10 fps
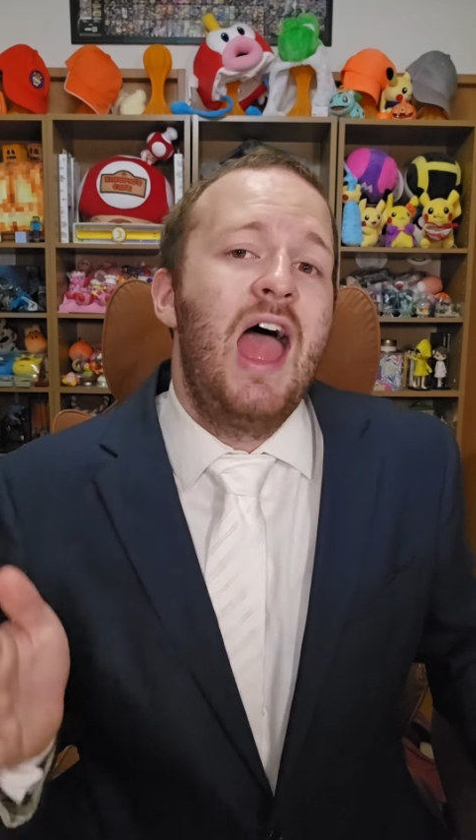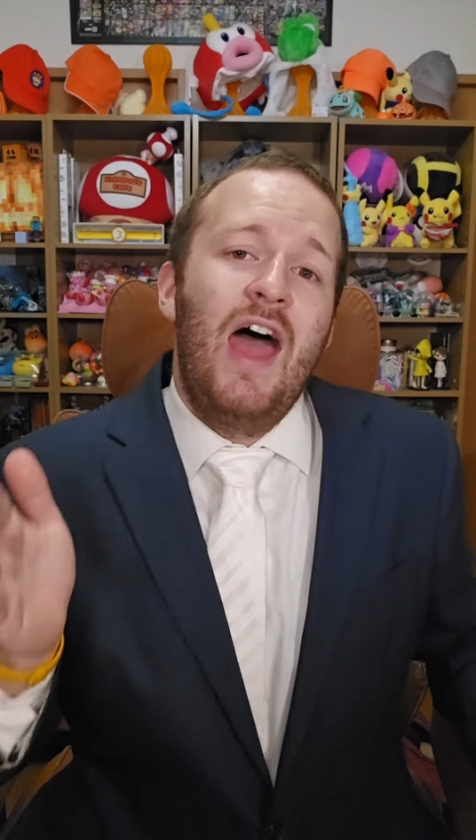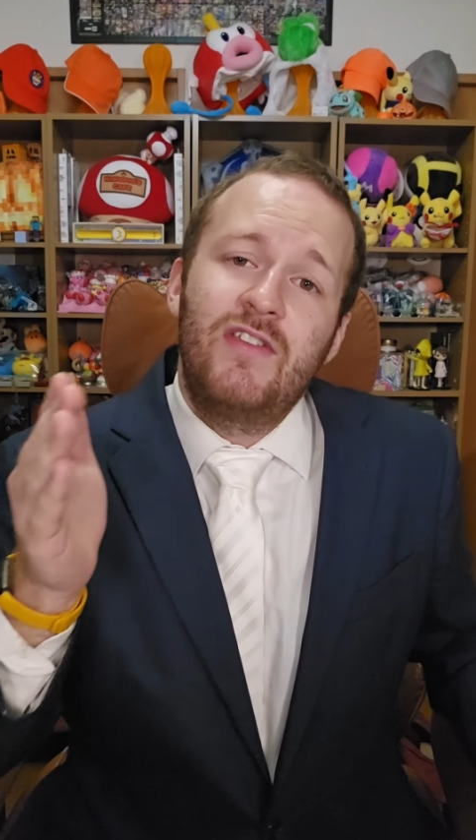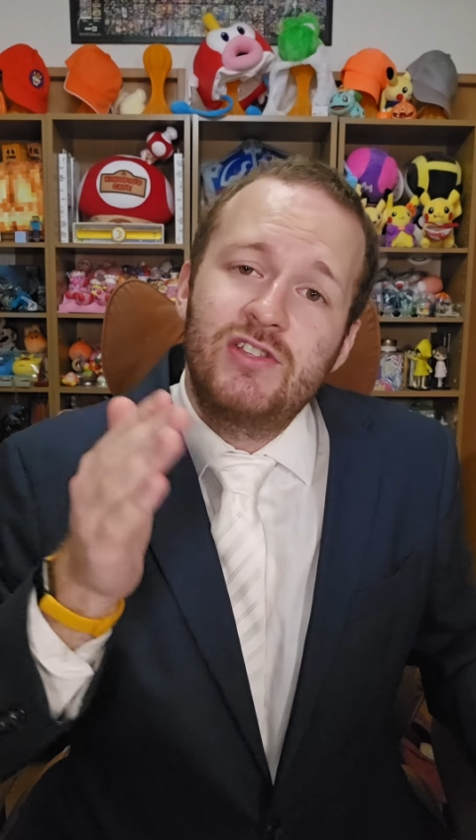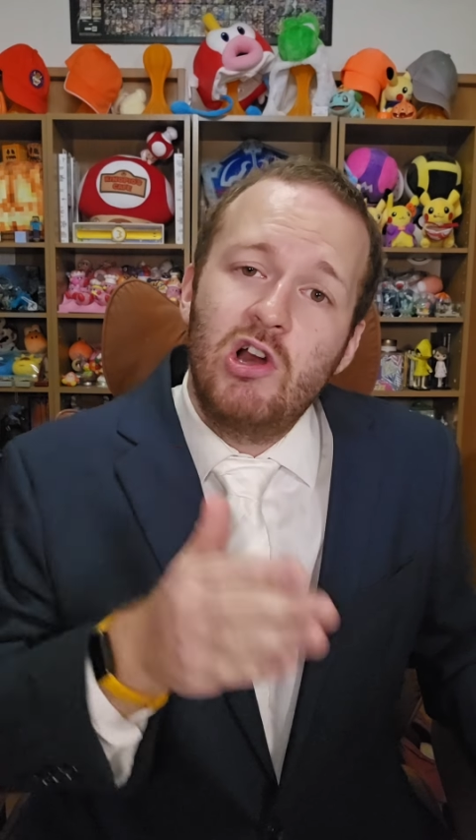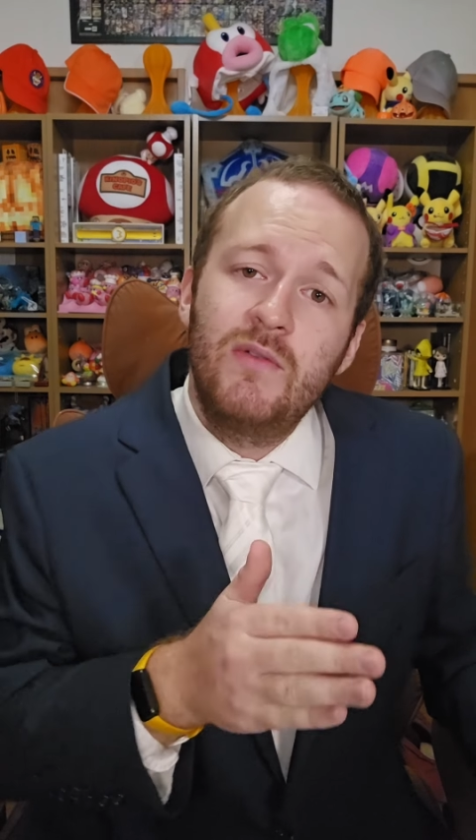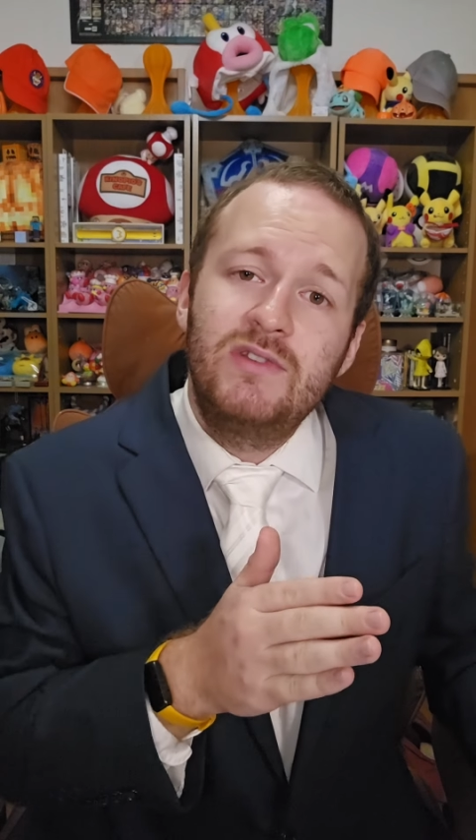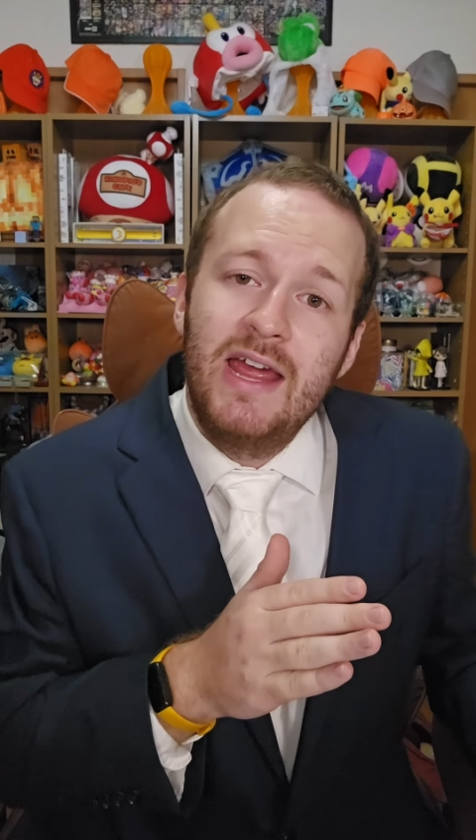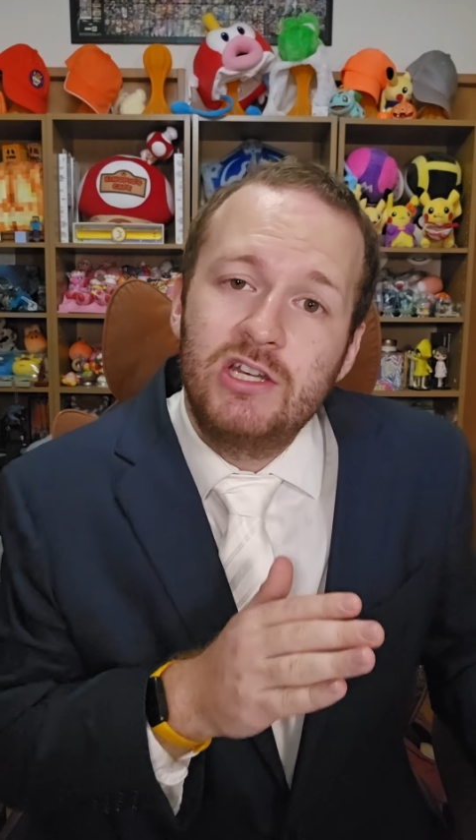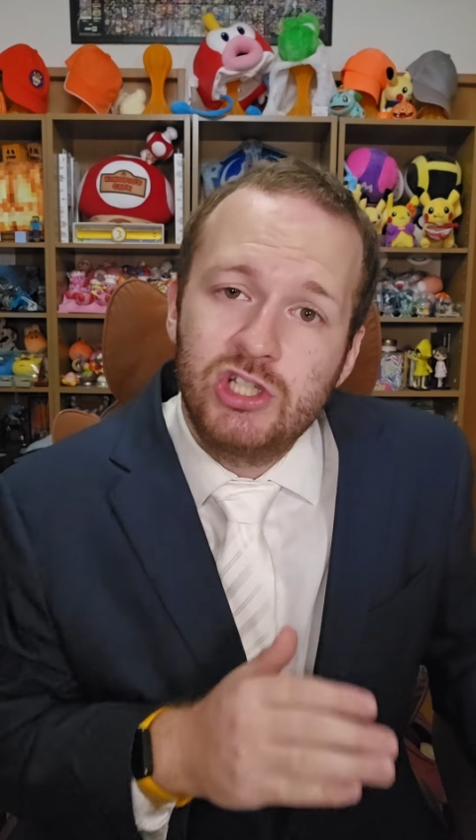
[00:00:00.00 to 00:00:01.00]
At the start of
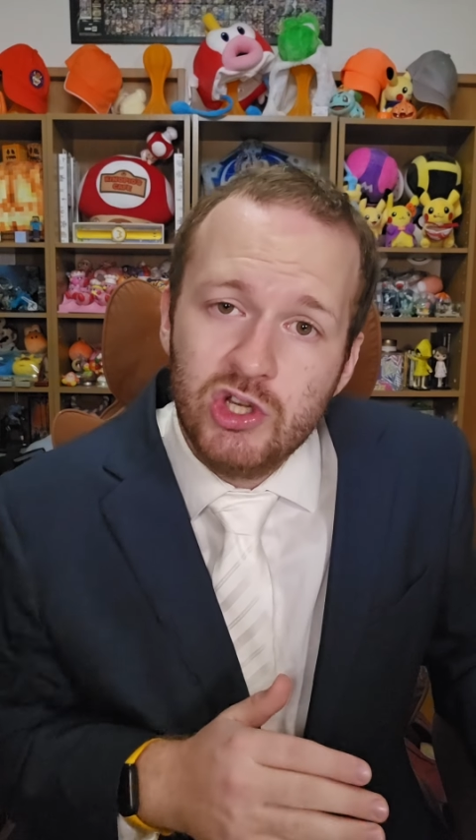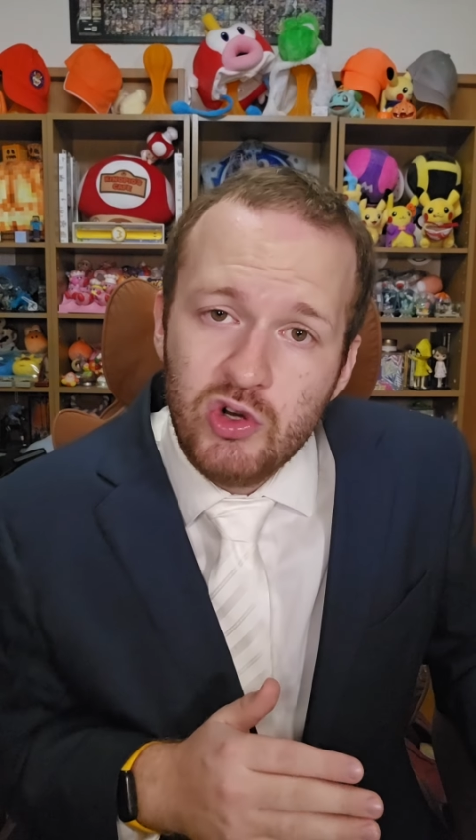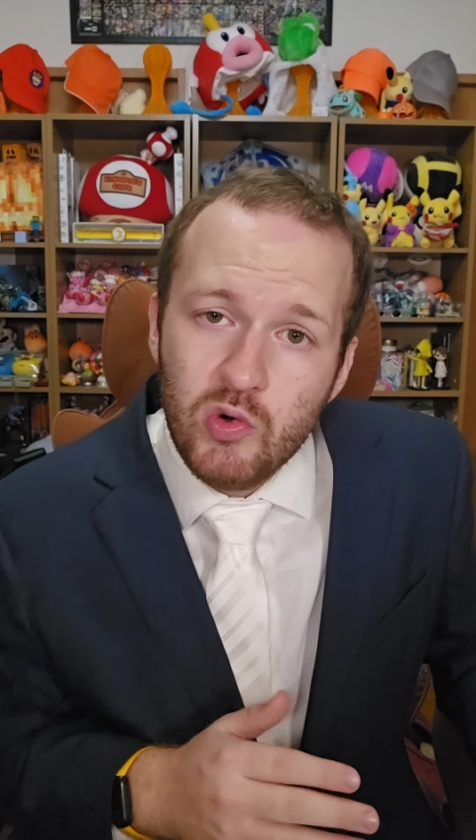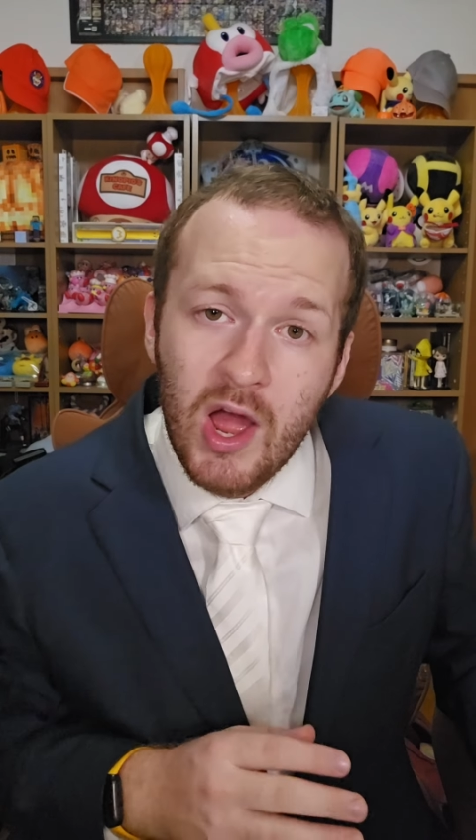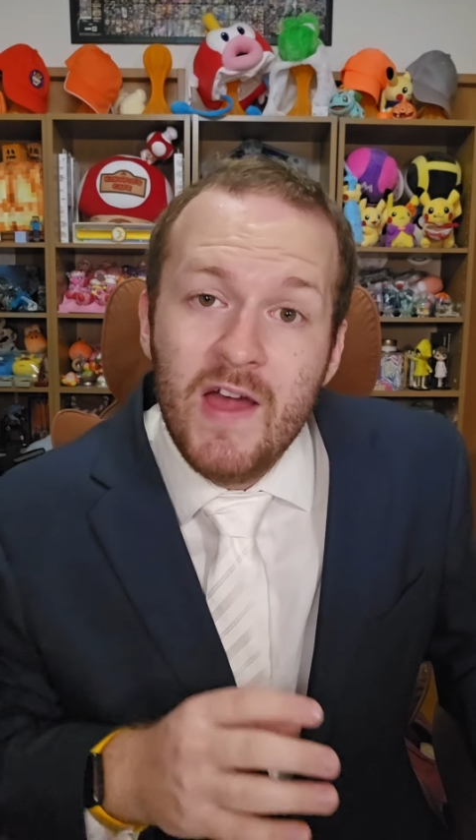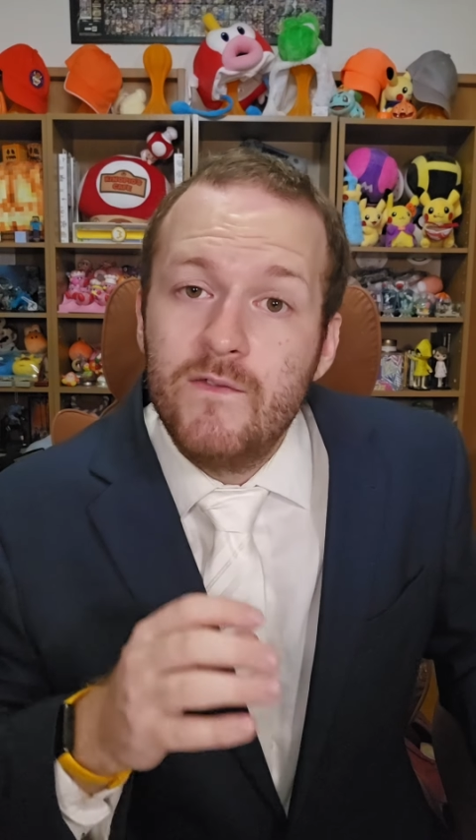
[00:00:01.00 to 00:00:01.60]
day 2,